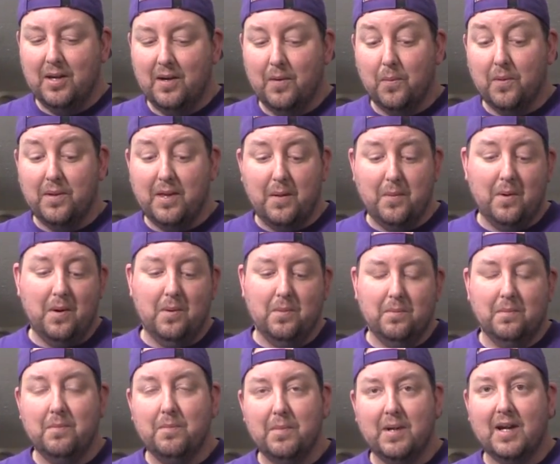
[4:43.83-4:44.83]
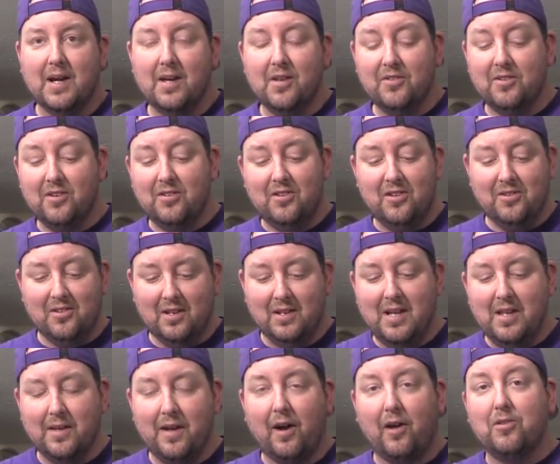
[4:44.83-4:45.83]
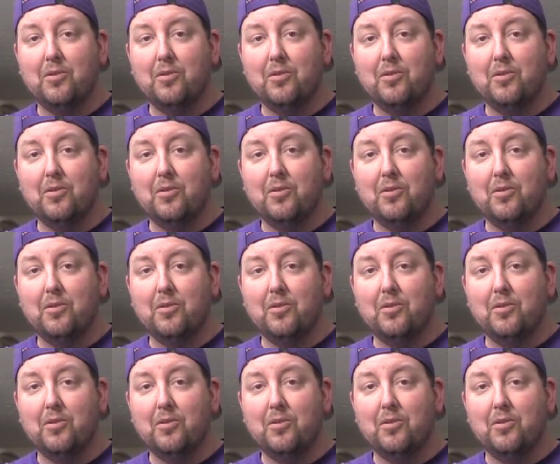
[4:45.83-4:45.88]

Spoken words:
well, they won't, because this is allelic,